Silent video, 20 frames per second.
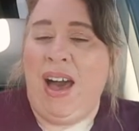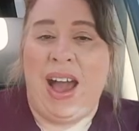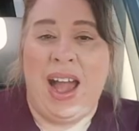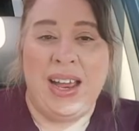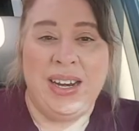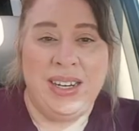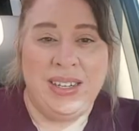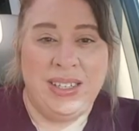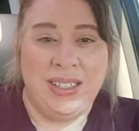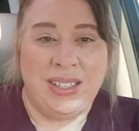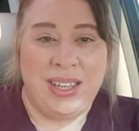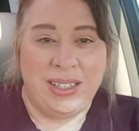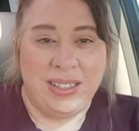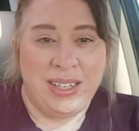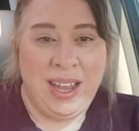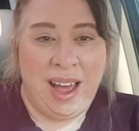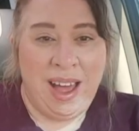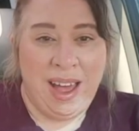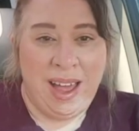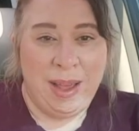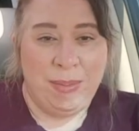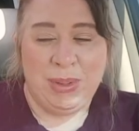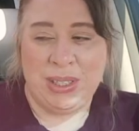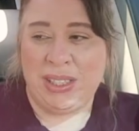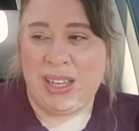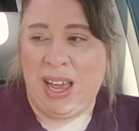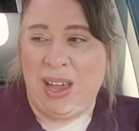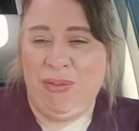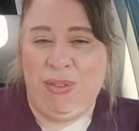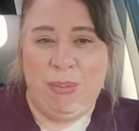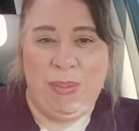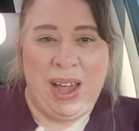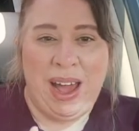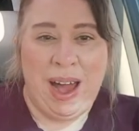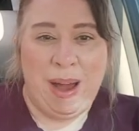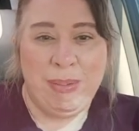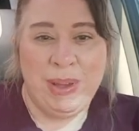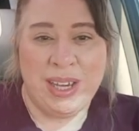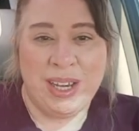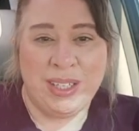I need to set time aside for my
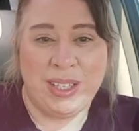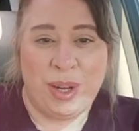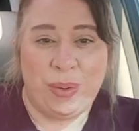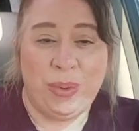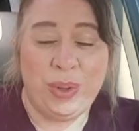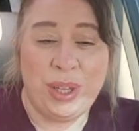hobby because I